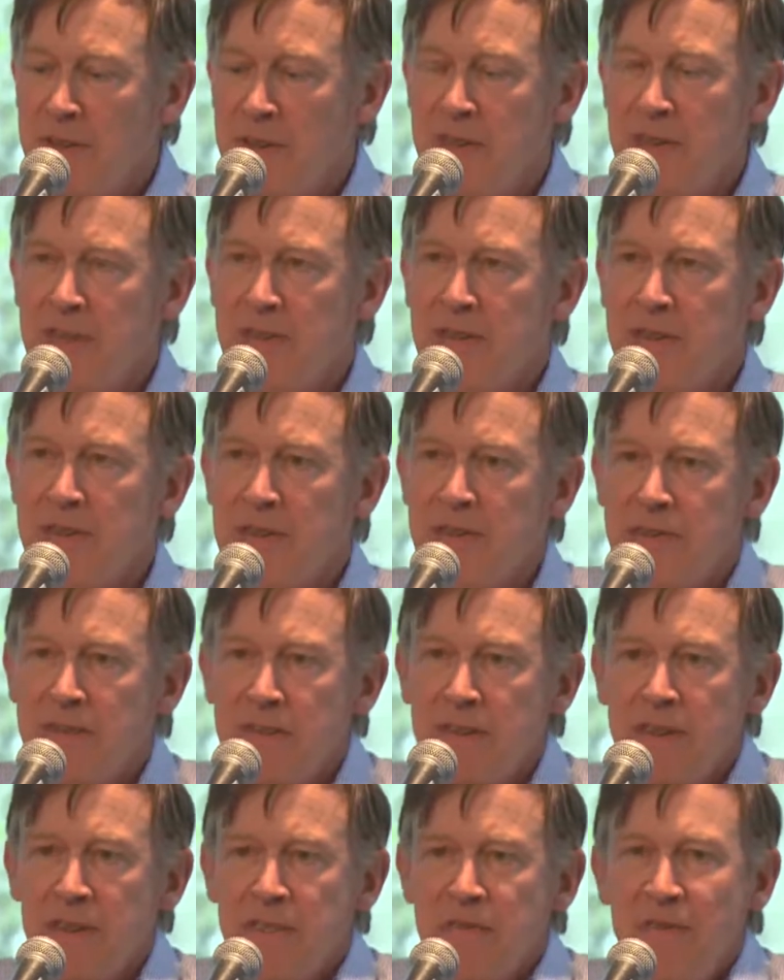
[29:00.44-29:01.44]
the the,
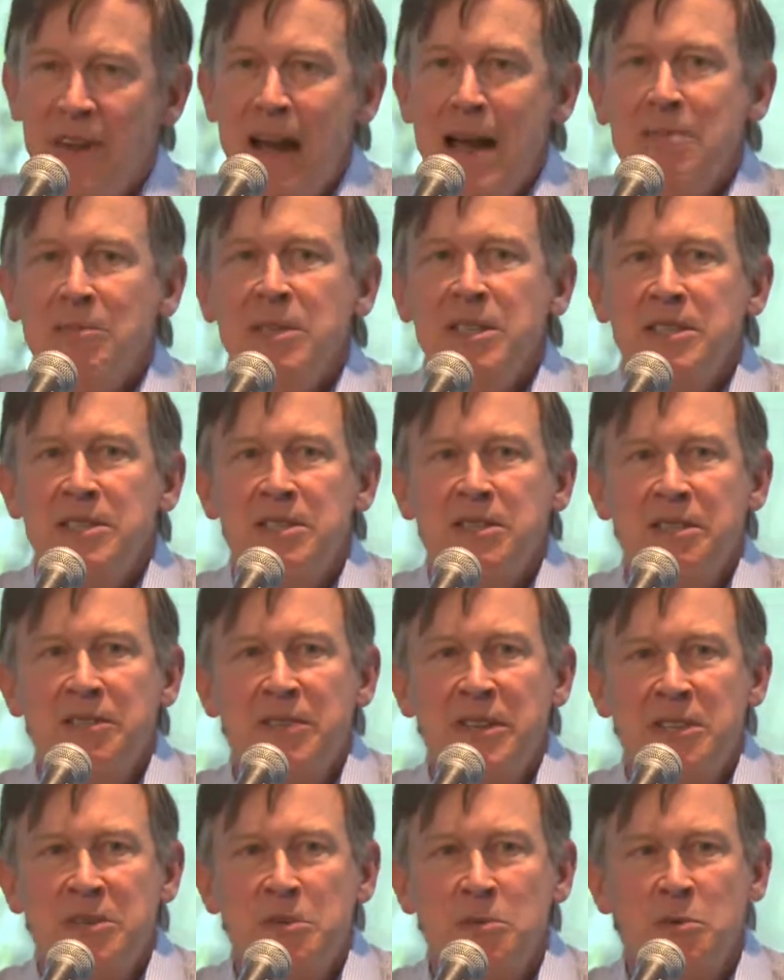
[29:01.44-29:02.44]
the families of the
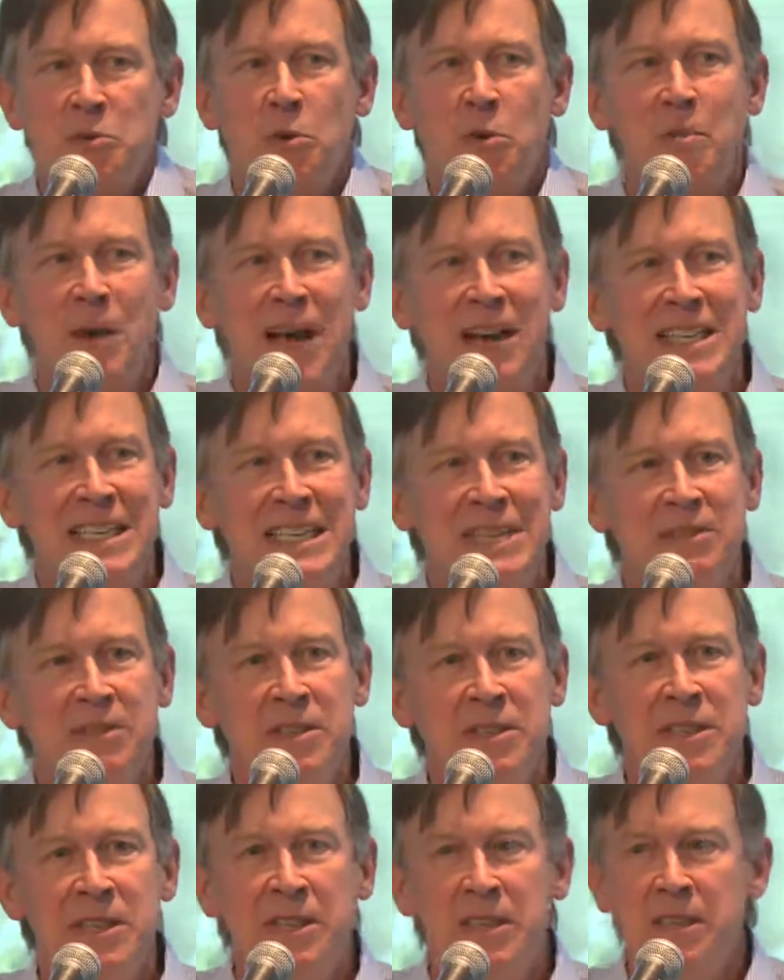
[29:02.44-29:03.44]
victims were about
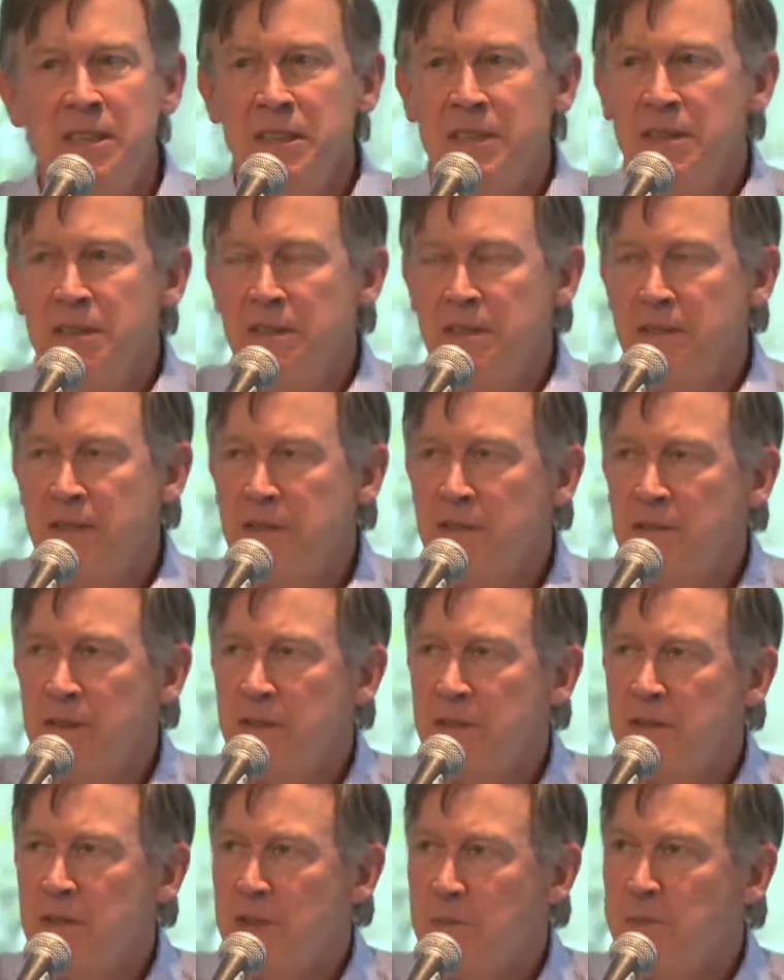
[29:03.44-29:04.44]
evenly uh,
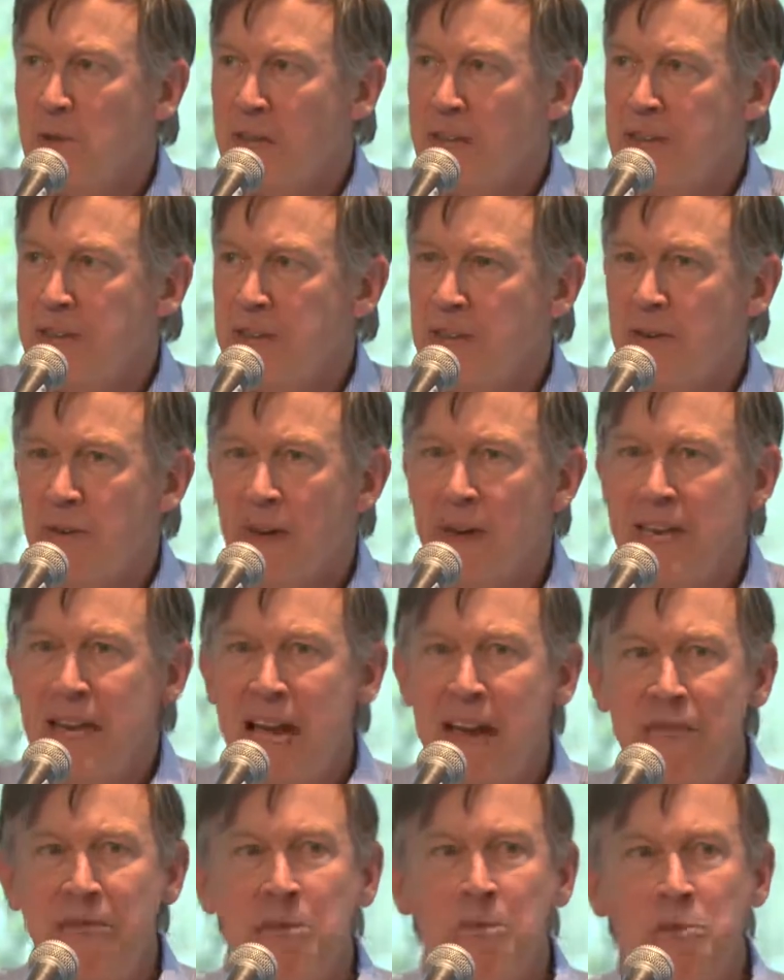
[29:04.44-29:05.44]
split. Right,
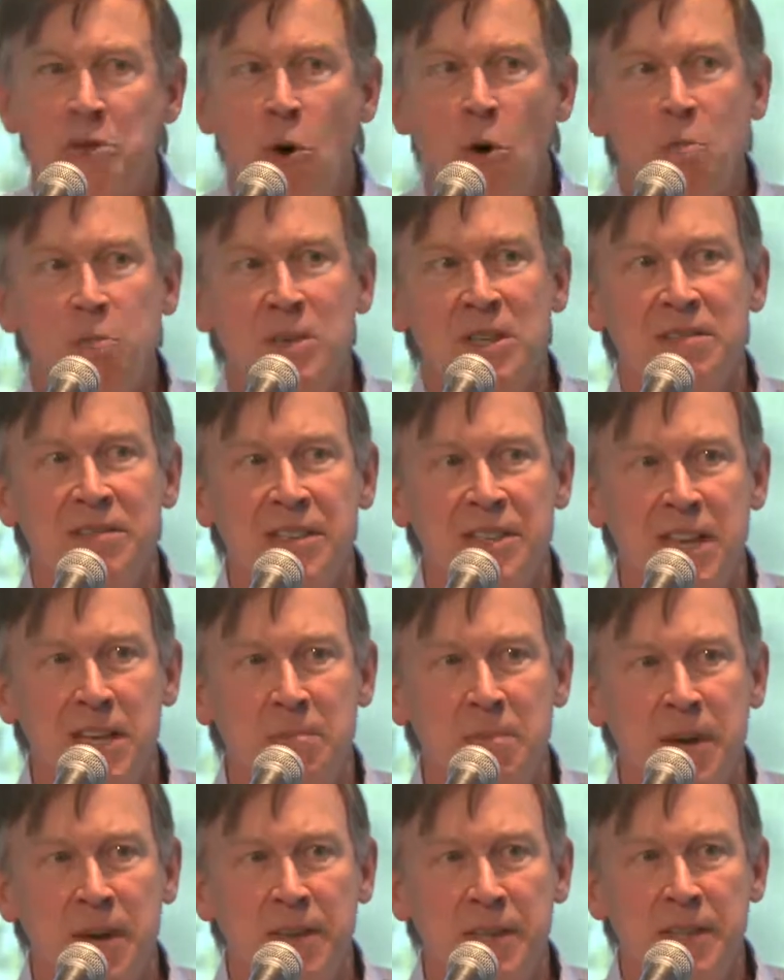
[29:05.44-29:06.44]
half of them don't believe in the
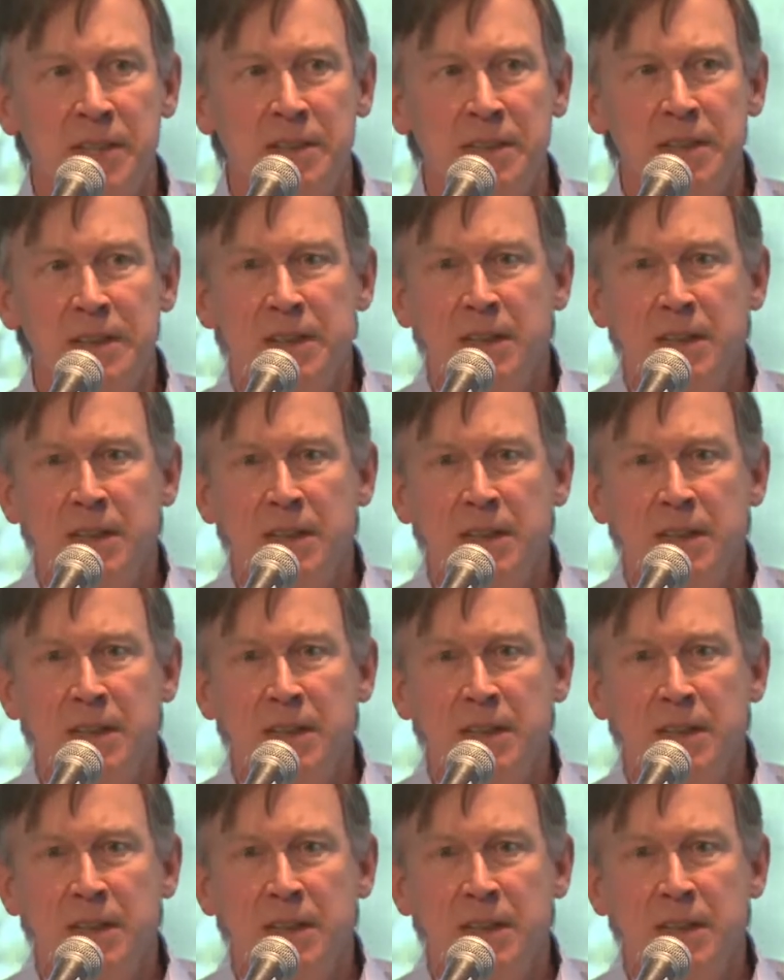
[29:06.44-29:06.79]
death penalty.